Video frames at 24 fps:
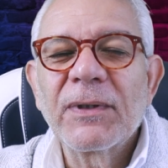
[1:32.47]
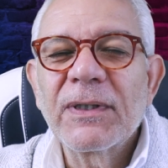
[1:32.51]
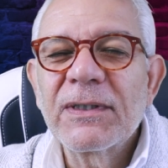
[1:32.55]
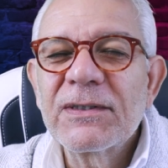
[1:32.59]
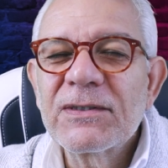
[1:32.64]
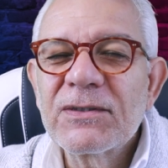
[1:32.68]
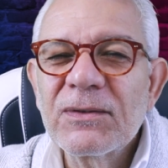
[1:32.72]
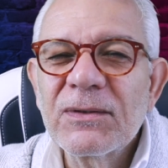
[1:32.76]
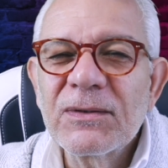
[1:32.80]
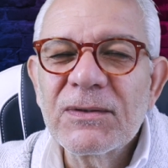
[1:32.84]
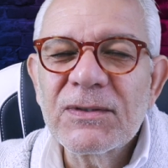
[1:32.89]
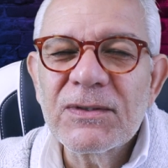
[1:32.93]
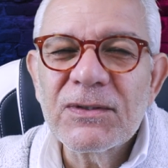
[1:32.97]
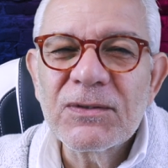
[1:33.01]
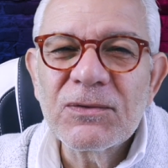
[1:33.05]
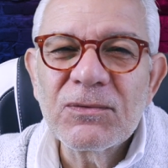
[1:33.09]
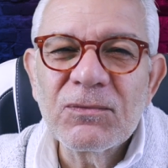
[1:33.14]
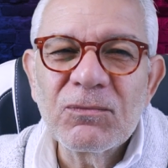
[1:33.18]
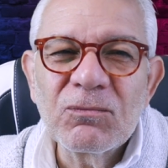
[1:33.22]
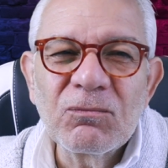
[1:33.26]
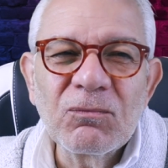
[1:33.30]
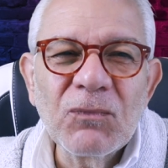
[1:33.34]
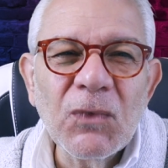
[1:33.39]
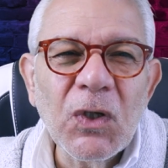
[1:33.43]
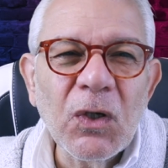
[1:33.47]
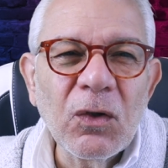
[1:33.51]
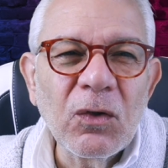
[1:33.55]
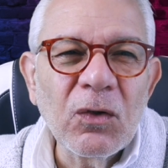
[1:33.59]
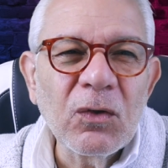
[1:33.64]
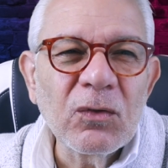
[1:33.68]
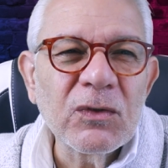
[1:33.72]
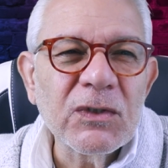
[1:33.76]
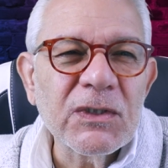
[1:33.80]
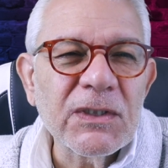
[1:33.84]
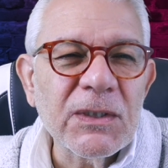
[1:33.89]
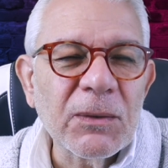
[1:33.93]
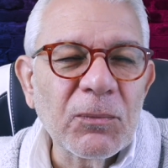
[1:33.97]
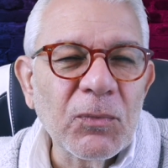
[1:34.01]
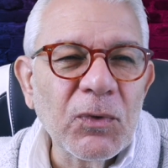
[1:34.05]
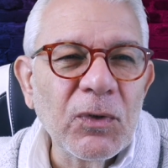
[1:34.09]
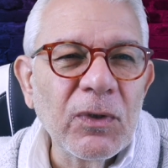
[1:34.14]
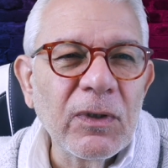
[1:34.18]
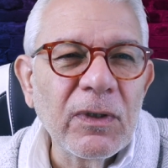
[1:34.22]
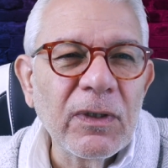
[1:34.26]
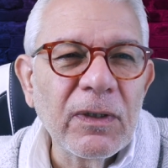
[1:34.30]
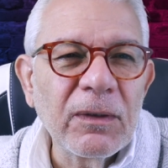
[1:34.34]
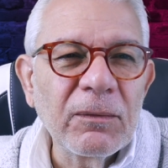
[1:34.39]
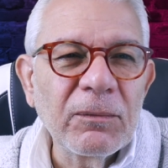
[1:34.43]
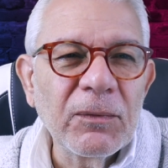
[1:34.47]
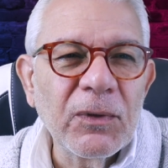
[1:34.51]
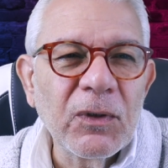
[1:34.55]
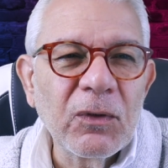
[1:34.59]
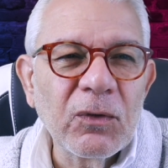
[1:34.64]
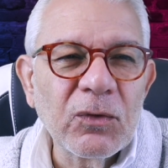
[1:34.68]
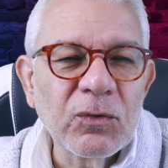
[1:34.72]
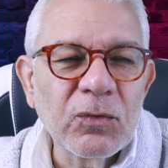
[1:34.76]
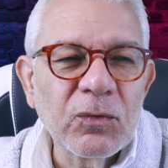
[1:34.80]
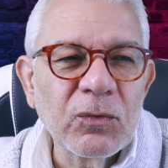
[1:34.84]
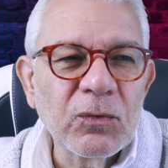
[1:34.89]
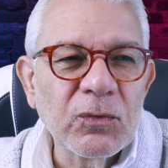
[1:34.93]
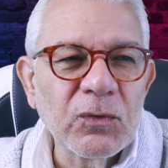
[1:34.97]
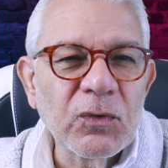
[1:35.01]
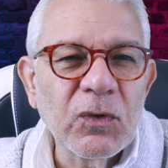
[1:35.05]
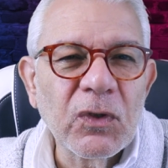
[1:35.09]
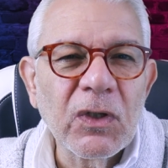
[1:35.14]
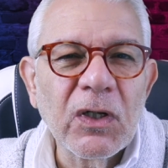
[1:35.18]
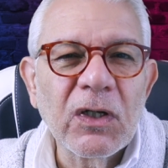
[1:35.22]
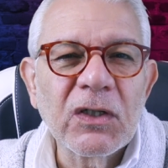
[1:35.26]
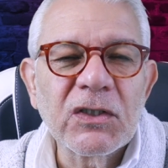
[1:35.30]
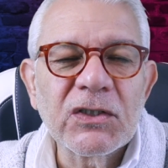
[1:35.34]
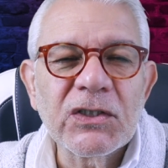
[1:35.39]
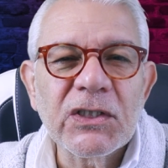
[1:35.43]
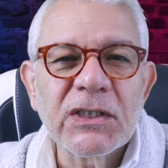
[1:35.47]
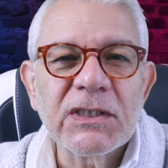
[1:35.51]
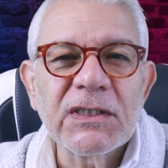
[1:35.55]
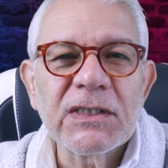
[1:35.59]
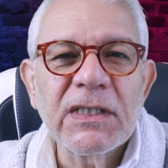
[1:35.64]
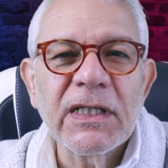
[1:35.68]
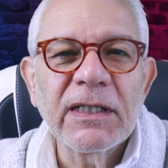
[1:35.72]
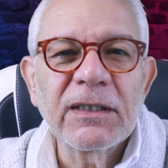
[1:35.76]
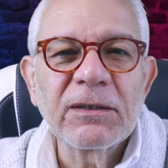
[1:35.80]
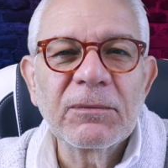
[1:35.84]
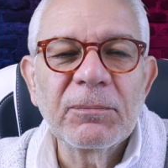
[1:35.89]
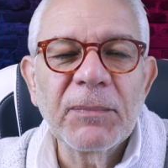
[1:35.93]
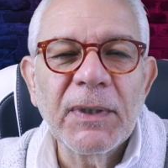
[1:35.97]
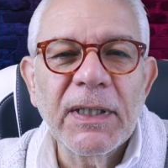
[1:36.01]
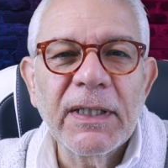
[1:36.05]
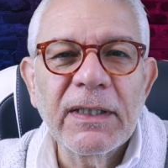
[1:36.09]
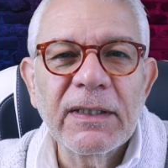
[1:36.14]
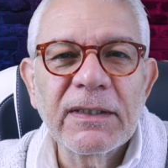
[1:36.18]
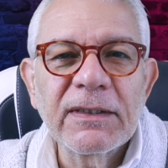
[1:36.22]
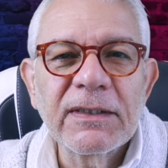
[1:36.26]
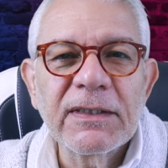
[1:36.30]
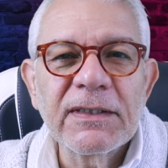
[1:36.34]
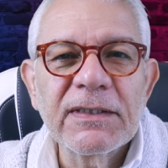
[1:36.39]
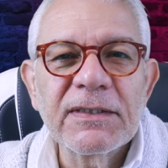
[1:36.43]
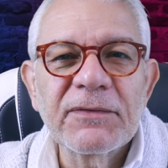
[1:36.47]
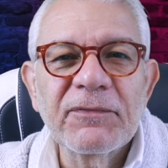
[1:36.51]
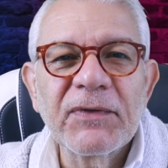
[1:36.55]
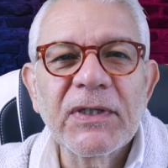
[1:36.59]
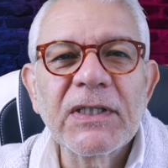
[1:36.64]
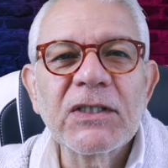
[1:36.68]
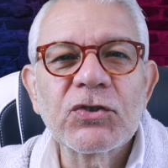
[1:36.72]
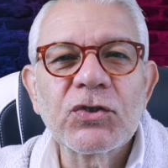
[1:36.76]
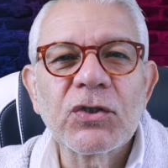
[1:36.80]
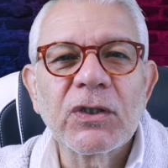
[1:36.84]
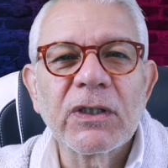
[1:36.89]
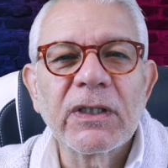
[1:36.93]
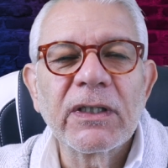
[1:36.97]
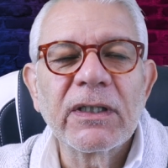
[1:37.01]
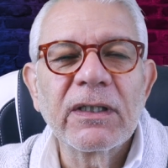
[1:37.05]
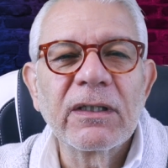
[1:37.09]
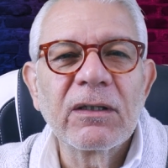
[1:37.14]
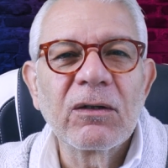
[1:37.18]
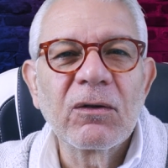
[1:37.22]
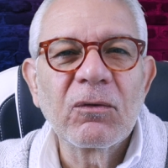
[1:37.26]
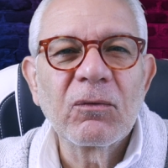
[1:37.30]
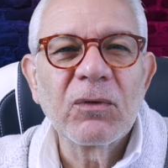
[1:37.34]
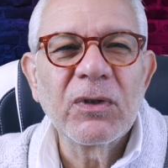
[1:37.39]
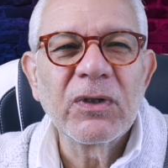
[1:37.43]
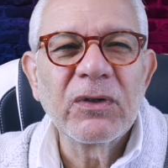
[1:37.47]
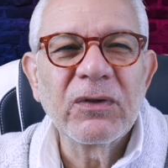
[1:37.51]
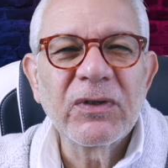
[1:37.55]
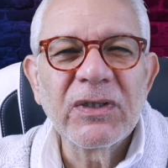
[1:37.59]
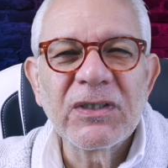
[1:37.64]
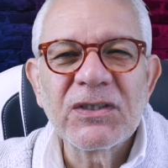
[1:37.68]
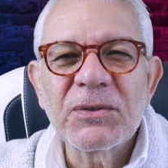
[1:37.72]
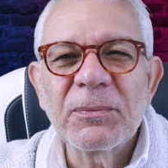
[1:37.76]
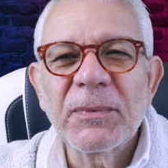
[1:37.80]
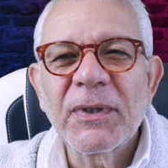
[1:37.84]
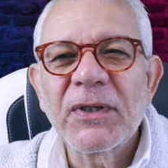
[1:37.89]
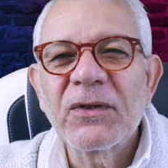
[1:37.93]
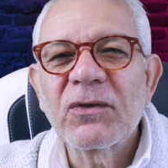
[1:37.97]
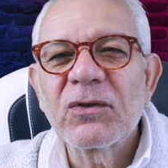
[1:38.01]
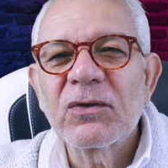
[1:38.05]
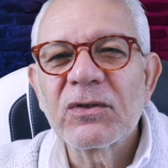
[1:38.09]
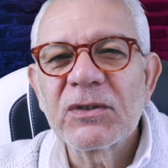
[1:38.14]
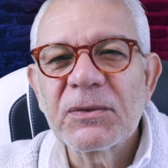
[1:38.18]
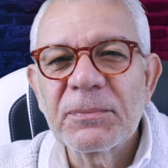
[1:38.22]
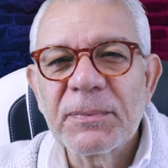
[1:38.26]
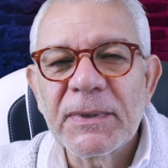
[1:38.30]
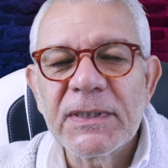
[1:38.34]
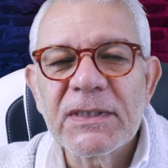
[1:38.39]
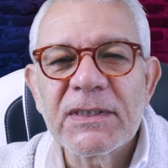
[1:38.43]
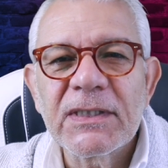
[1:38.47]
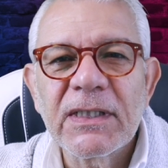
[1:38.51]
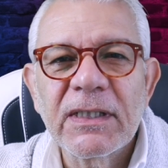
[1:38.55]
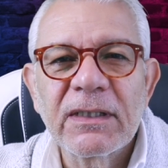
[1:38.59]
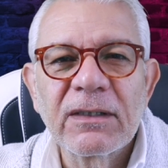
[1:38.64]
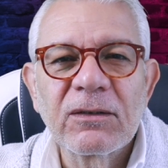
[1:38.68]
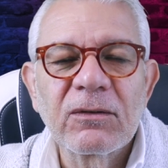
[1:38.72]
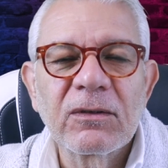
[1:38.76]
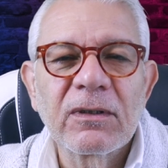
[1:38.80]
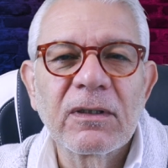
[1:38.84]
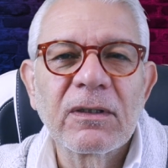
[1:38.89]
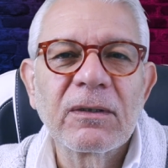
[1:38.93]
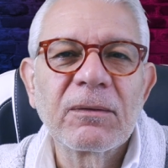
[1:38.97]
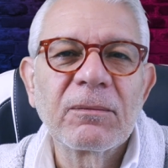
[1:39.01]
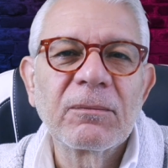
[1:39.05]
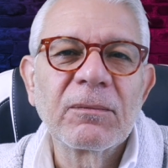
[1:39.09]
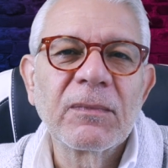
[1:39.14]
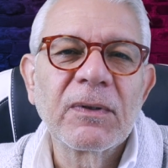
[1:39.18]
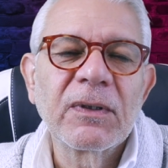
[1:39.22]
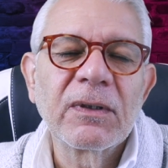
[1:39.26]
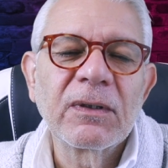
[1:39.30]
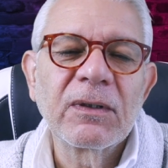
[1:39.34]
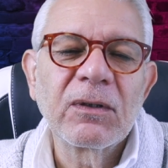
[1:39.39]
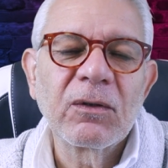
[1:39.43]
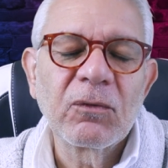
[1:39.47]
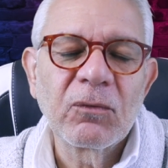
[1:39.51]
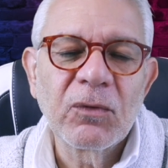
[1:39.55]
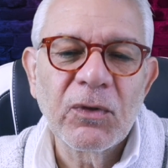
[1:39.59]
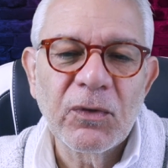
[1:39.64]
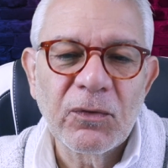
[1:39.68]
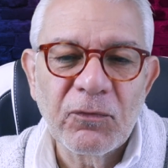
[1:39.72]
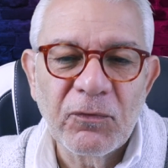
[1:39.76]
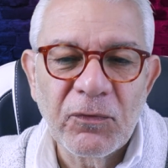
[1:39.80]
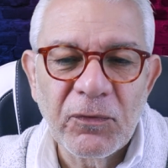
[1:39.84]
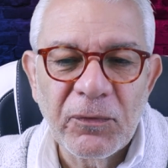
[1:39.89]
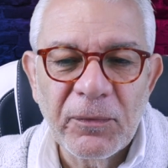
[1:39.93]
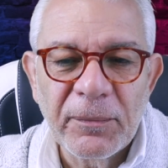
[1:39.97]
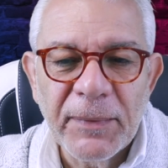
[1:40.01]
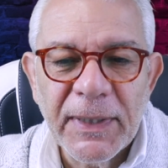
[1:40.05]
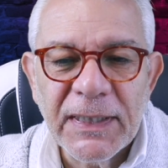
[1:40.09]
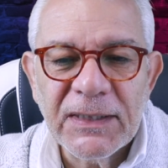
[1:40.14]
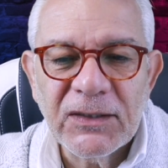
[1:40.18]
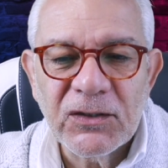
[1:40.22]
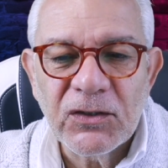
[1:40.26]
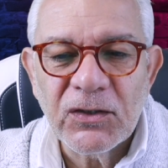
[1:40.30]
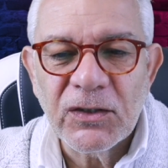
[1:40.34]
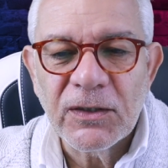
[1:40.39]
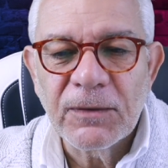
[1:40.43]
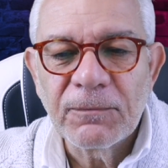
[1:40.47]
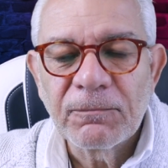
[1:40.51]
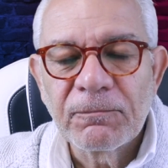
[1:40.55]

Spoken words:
It's not noticeable, to a large extent, but it is eventually, when you reach about 30%, worth of the battery.